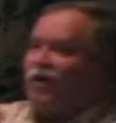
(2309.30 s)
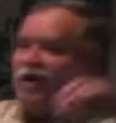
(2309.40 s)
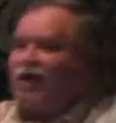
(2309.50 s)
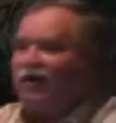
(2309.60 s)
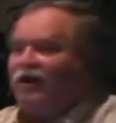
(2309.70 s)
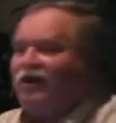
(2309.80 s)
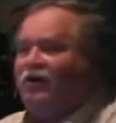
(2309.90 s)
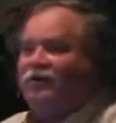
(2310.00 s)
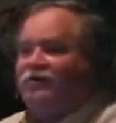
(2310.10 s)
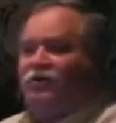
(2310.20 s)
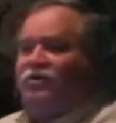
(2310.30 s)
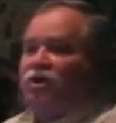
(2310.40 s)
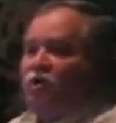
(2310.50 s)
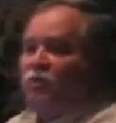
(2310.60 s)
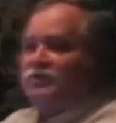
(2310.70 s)
out here and doing
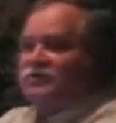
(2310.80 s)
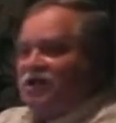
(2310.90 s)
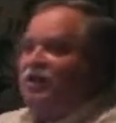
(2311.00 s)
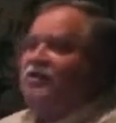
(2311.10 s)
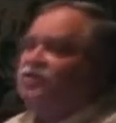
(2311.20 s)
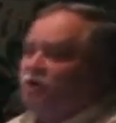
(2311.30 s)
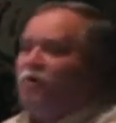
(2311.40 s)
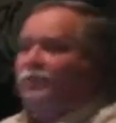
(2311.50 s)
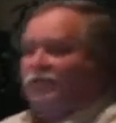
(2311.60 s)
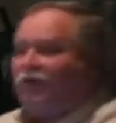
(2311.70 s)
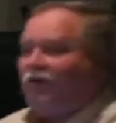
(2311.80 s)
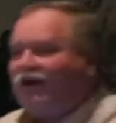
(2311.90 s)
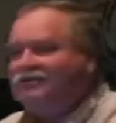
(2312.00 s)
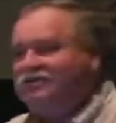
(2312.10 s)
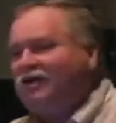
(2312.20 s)
dope and selling dope and all
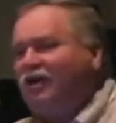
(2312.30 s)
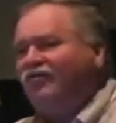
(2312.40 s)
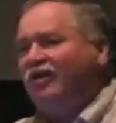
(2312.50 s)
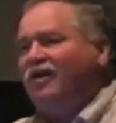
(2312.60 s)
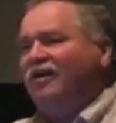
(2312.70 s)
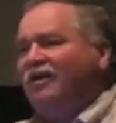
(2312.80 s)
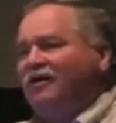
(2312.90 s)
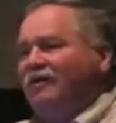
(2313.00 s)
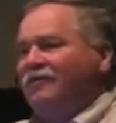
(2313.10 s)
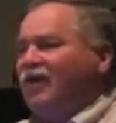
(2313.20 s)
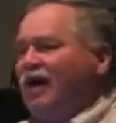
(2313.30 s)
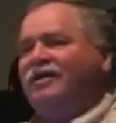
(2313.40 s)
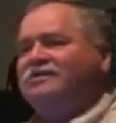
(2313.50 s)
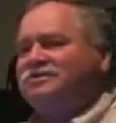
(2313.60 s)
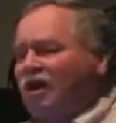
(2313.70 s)
that stuff. That
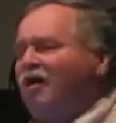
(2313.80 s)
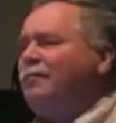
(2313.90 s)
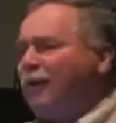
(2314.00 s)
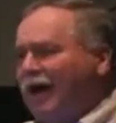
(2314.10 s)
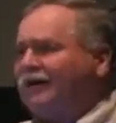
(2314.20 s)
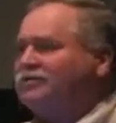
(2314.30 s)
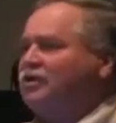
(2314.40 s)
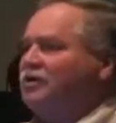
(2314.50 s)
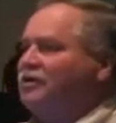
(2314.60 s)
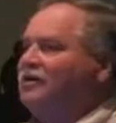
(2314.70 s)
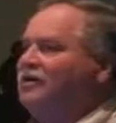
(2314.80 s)
is not a pastor.